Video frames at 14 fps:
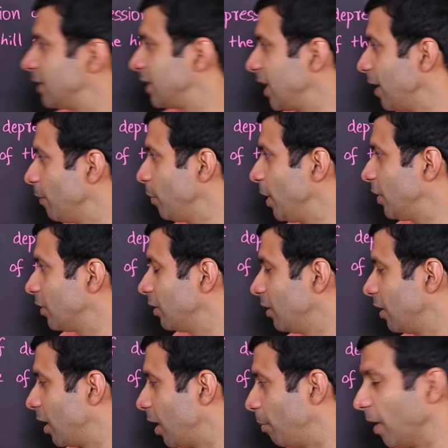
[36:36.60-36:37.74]
10 meter
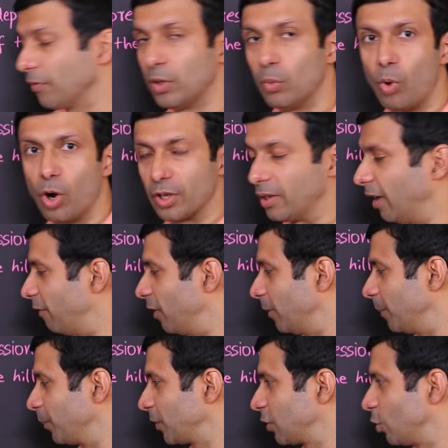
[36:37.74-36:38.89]
above the water level.
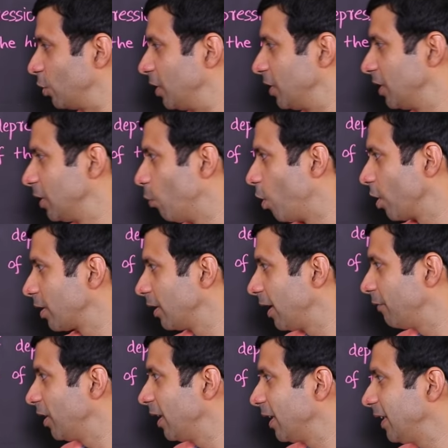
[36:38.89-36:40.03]
So this is the water
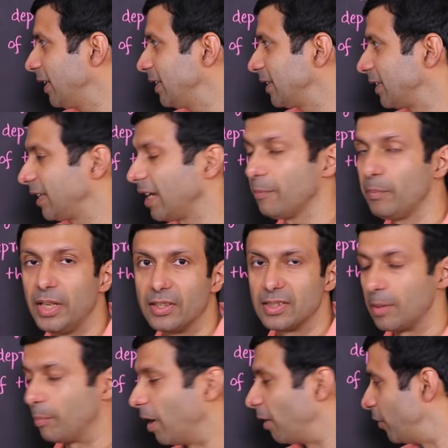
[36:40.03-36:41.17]
level and he's 10 meters
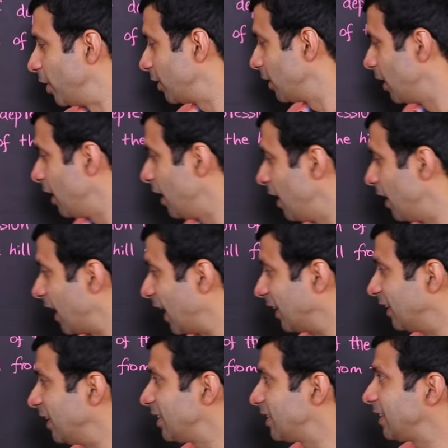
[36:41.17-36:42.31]
above it.
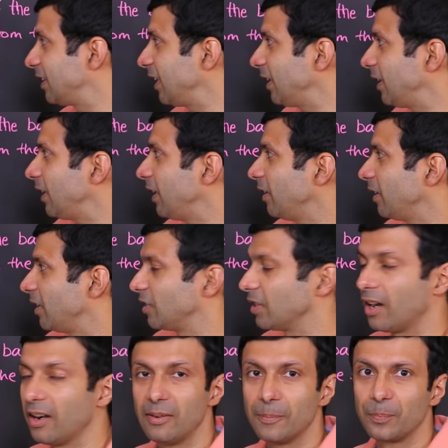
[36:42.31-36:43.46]
And this CD is
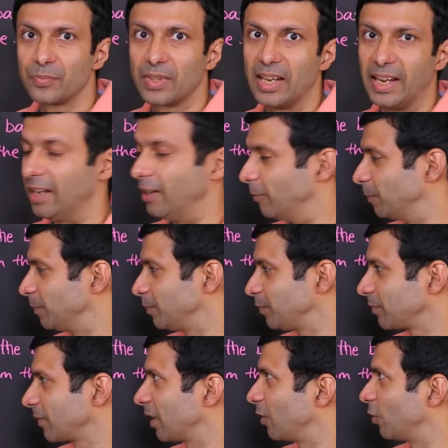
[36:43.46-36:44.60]
our hill.
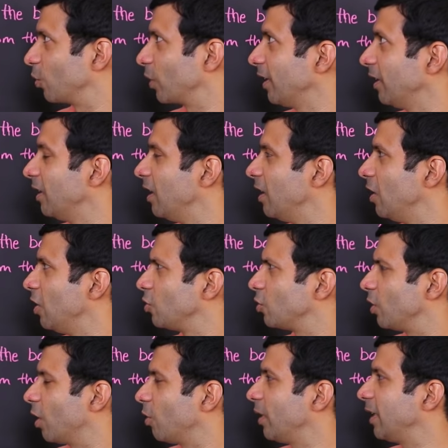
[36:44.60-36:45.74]
Okay. So
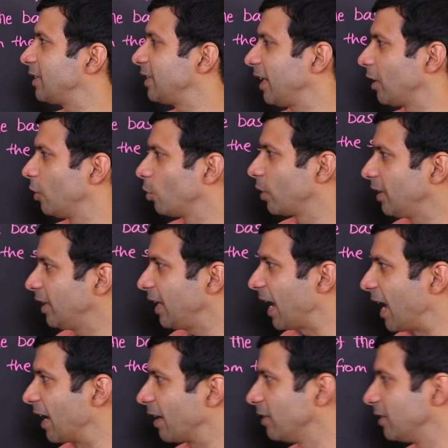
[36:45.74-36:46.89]
now let's take a look at the
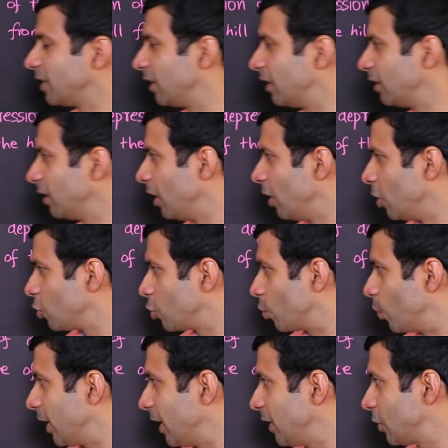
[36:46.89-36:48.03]
angles here. So
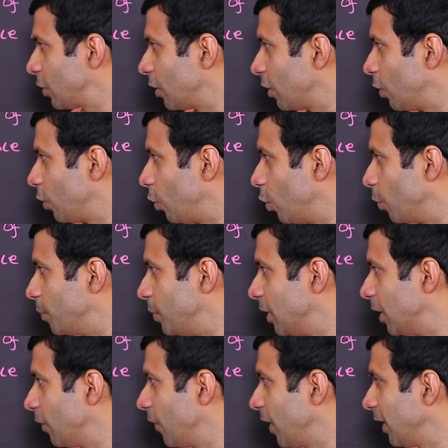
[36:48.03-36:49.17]
when he's
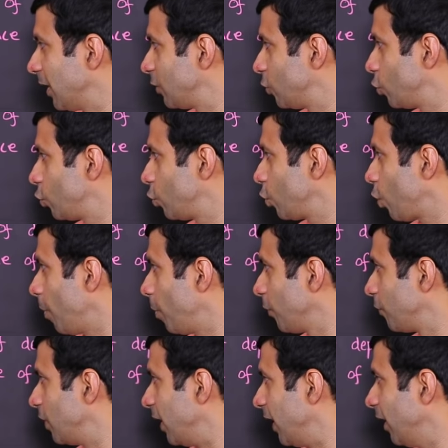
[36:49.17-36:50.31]
observing the top
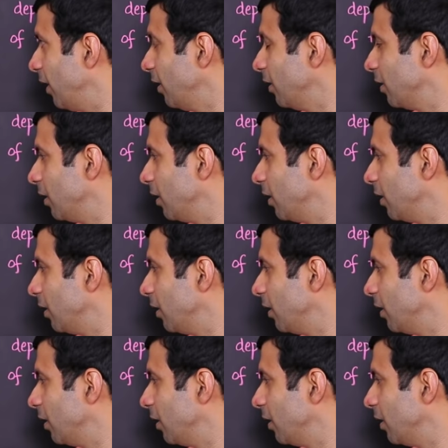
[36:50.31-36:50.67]
of the hill,